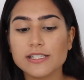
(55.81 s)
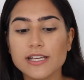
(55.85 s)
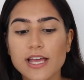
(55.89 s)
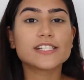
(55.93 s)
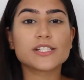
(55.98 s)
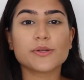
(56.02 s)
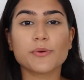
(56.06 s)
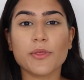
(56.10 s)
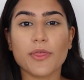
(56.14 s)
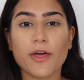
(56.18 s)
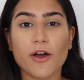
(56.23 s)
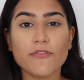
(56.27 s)
Okay,
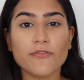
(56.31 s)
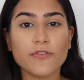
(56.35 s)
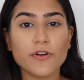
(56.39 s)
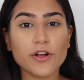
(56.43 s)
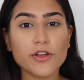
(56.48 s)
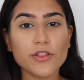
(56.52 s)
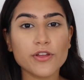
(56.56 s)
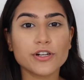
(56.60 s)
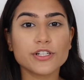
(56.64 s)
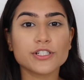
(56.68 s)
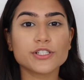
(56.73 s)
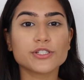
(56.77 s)
so without
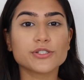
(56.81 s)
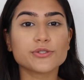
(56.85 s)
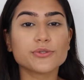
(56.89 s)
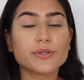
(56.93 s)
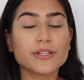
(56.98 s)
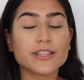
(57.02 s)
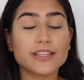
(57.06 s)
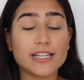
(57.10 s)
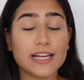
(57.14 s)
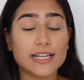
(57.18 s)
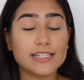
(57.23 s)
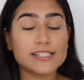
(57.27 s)
further ado,
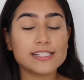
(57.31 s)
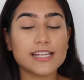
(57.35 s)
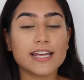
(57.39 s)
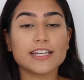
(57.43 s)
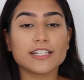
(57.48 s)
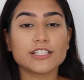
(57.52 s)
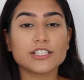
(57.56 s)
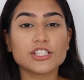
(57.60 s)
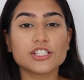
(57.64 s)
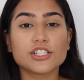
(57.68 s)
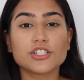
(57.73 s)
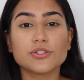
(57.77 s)
let's get
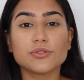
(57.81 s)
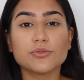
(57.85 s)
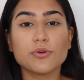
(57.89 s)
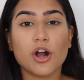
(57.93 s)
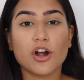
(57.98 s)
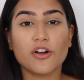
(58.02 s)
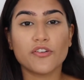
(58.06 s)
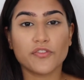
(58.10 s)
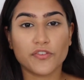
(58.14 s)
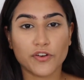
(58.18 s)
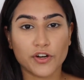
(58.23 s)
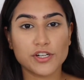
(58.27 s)
into
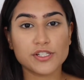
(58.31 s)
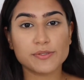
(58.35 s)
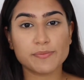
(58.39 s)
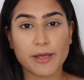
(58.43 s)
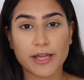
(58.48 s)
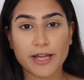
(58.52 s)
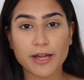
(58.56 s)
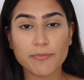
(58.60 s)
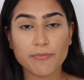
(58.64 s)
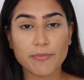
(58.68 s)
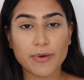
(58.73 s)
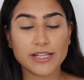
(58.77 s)
our first
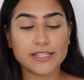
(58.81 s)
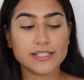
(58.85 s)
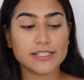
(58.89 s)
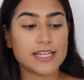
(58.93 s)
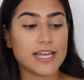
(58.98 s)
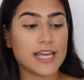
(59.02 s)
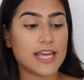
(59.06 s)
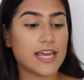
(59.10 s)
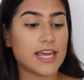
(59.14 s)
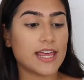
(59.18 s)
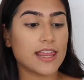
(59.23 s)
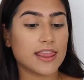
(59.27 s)
Makeup
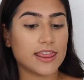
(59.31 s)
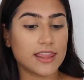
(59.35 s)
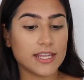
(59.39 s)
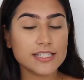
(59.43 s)
Monday.